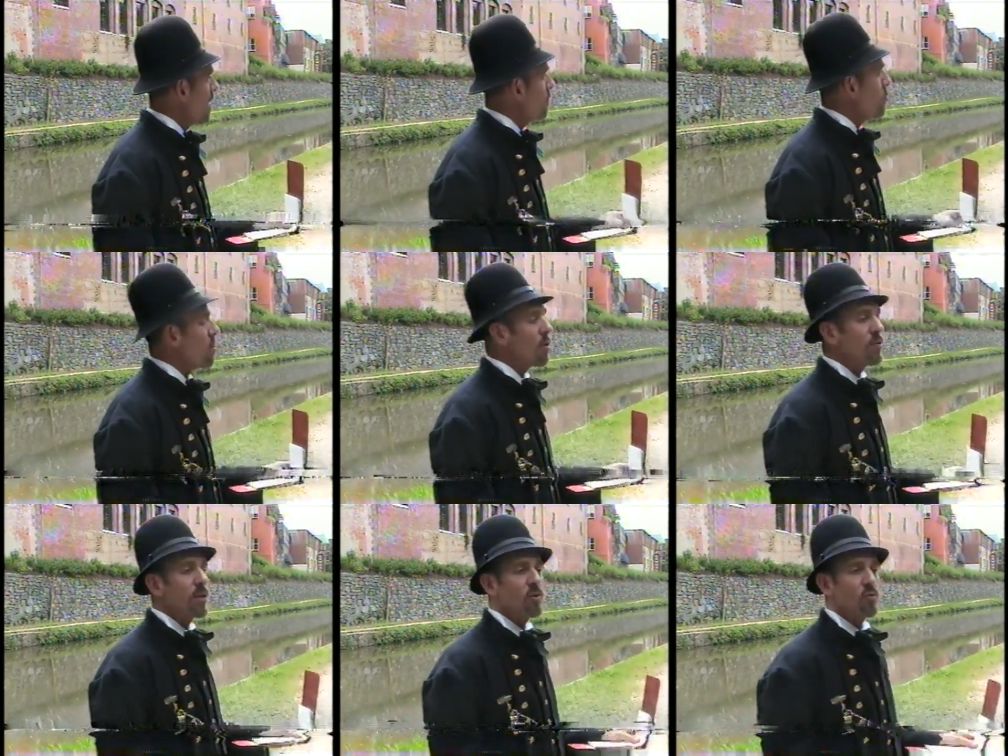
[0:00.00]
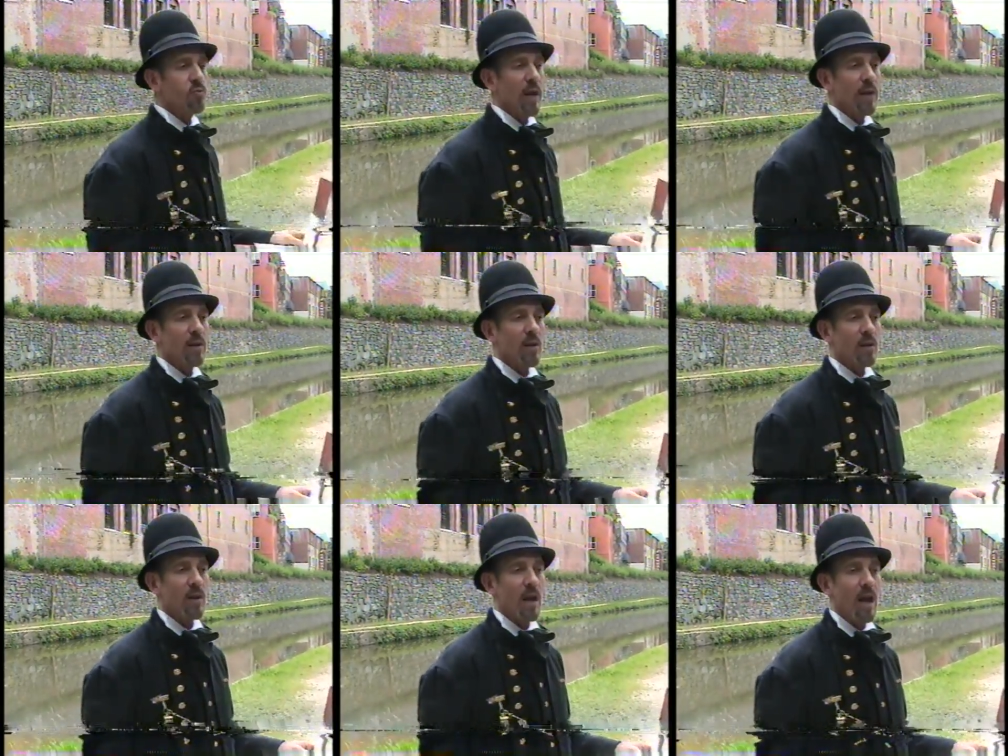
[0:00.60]
pulled the
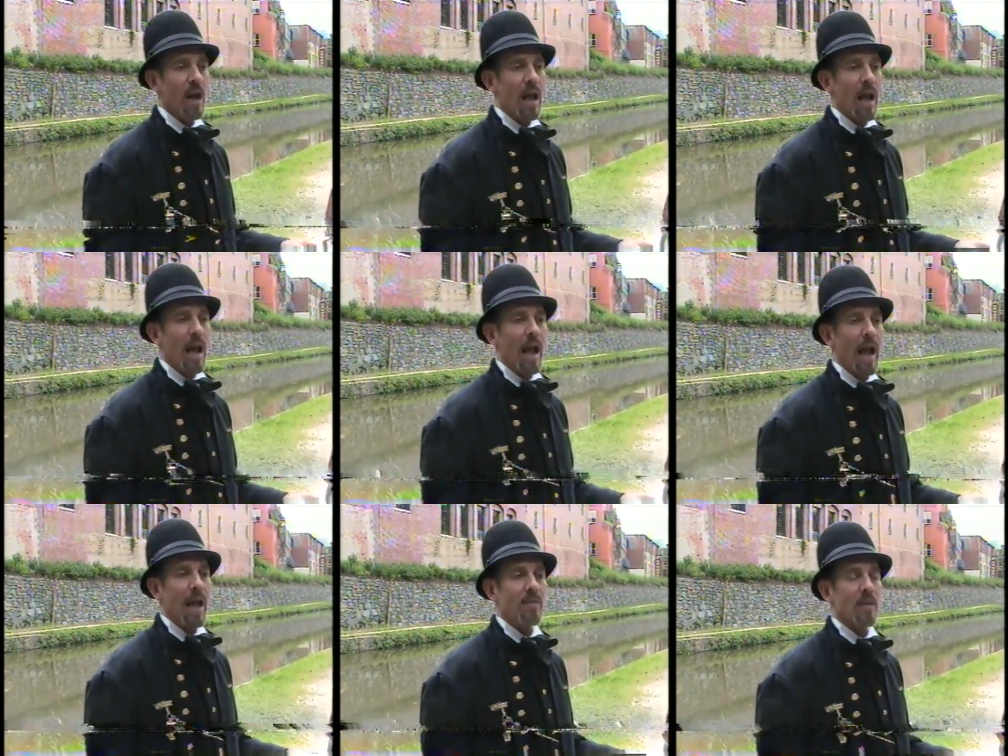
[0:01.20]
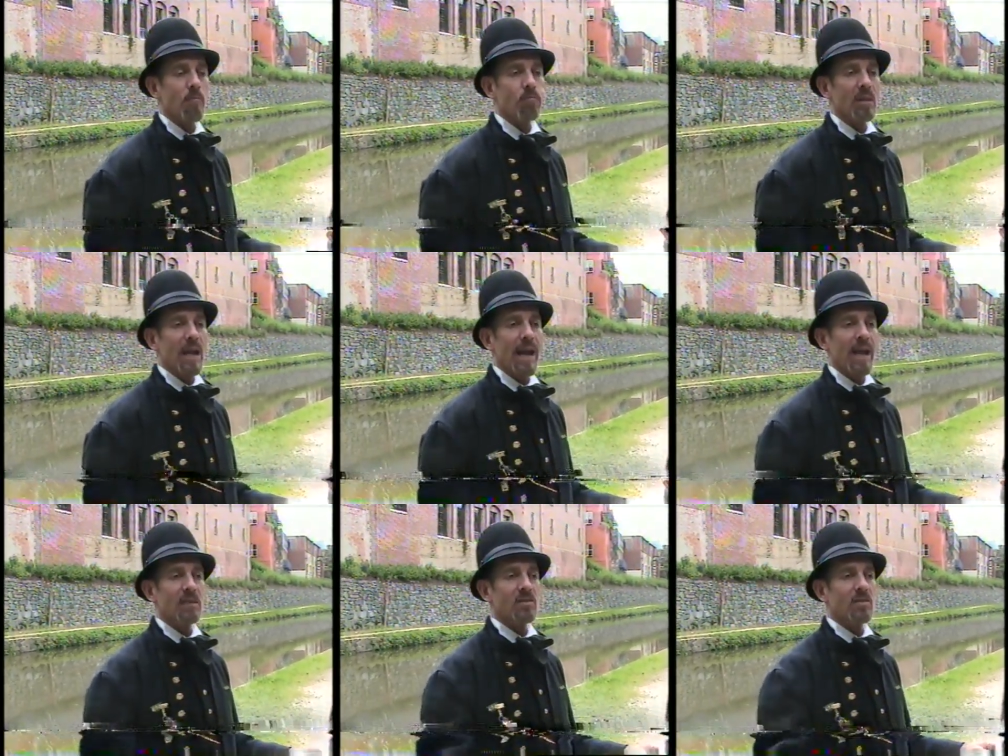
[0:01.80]
trigger, and the
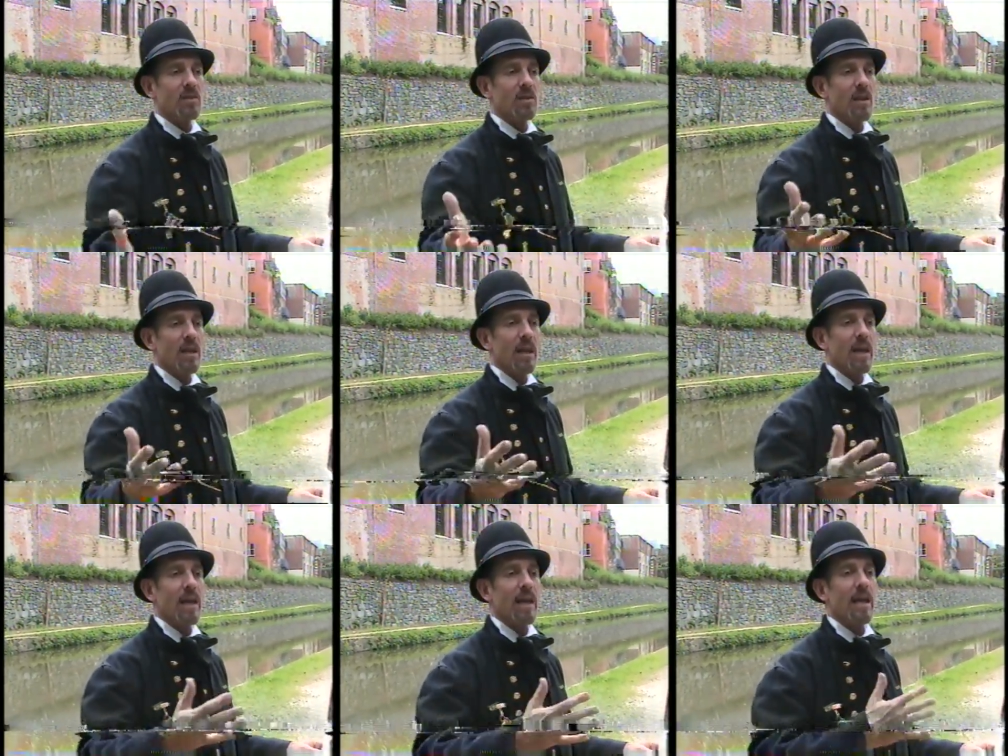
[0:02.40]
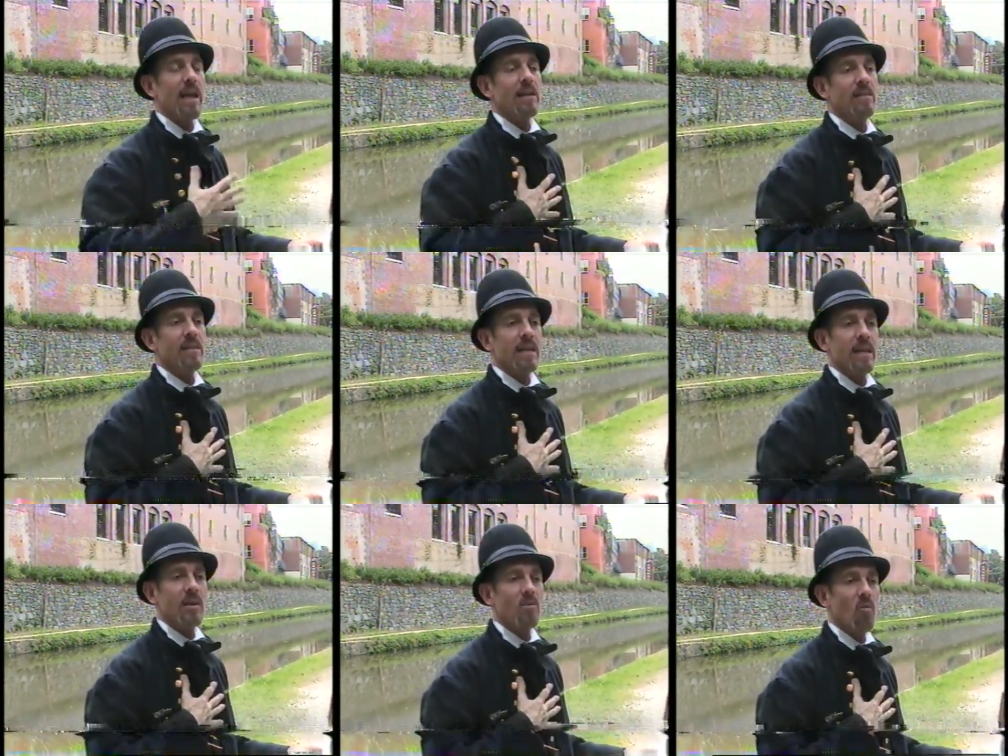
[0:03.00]
blast hit
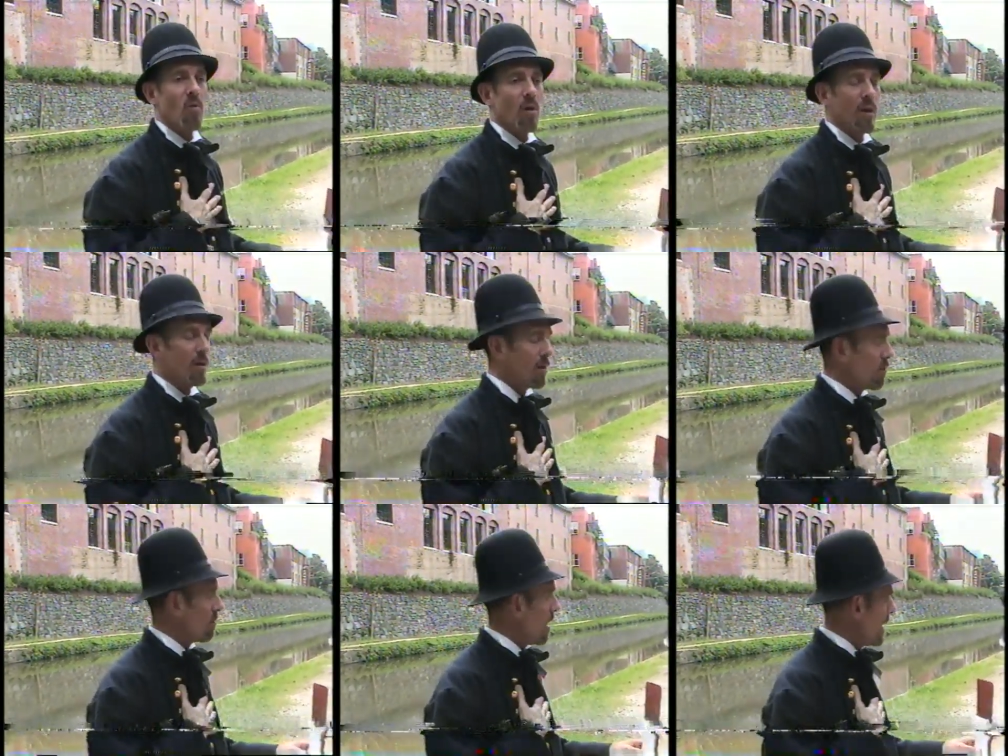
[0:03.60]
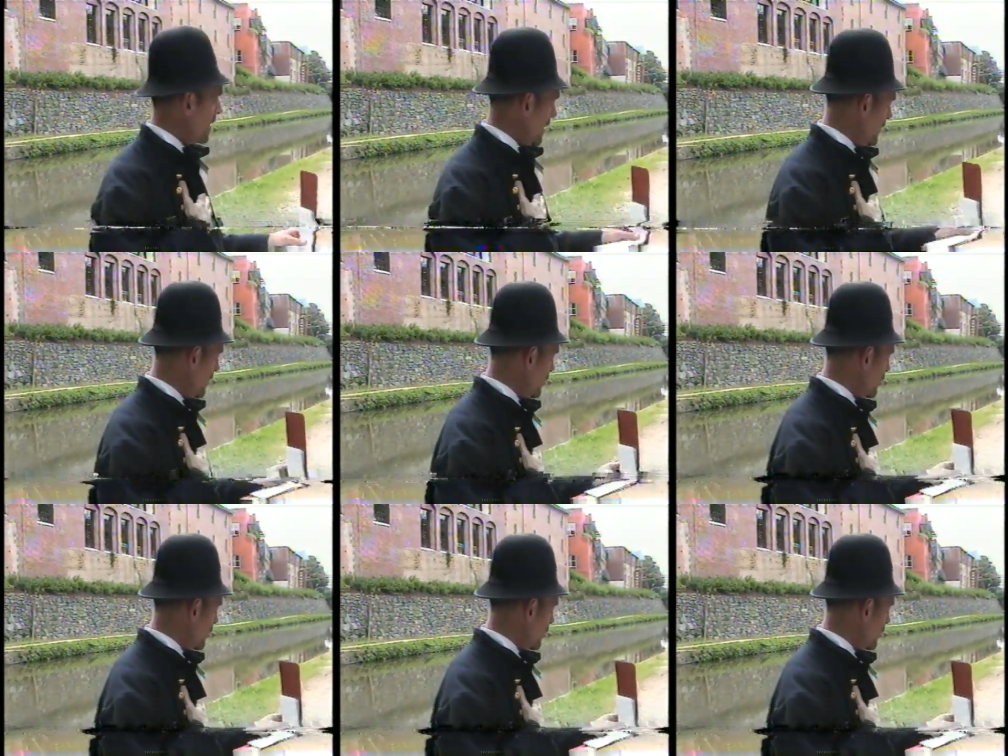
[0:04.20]
Theodore right in the